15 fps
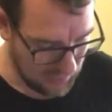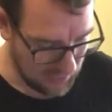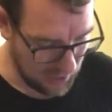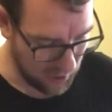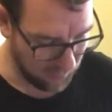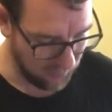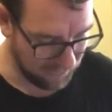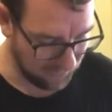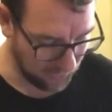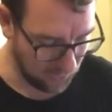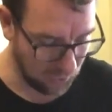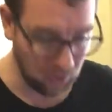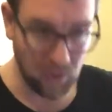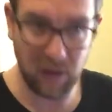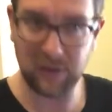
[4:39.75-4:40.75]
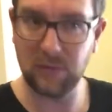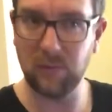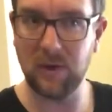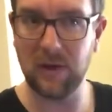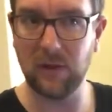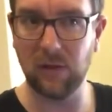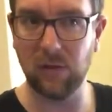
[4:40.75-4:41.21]
Um, if I don't like the
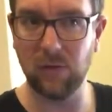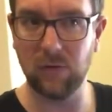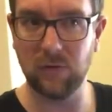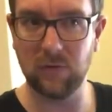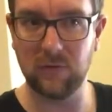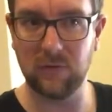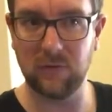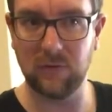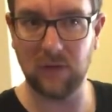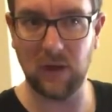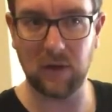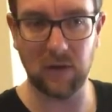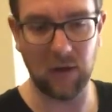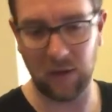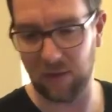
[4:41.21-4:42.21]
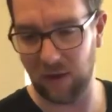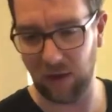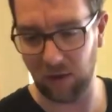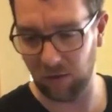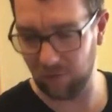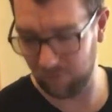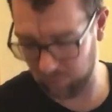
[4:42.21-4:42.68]
way the glue's stuck, I can
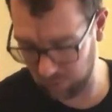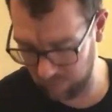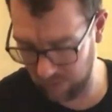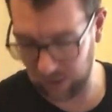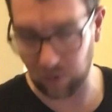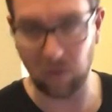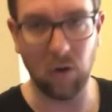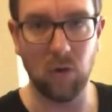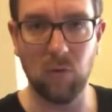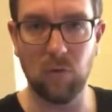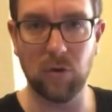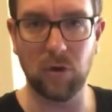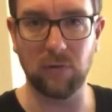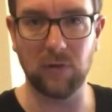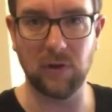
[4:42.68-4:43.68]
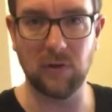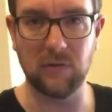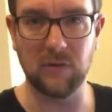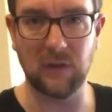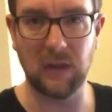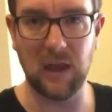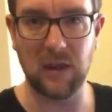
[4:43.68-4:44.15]
take it off, put it back in the hot water,
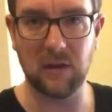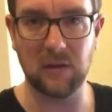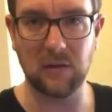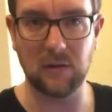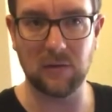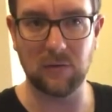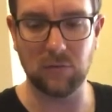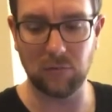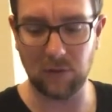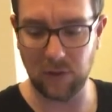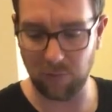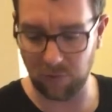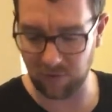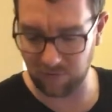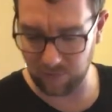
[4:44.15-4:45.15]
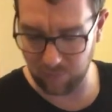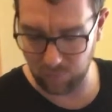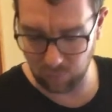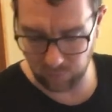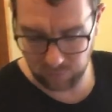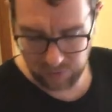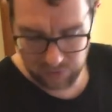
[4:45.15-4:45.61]
reuse it again. It's really pretty
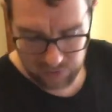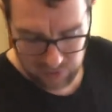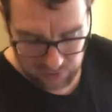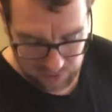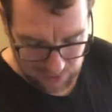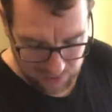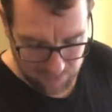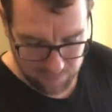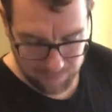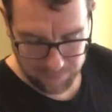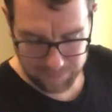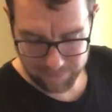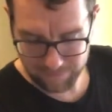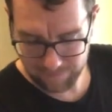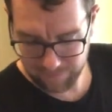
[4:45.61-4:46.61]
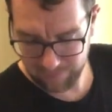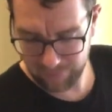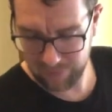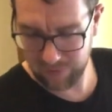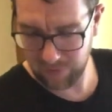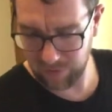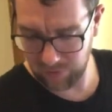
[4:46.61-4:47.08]
simple. Um,
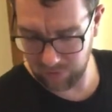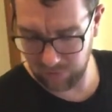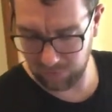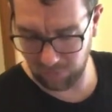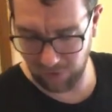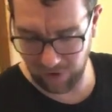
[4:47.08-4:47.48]
these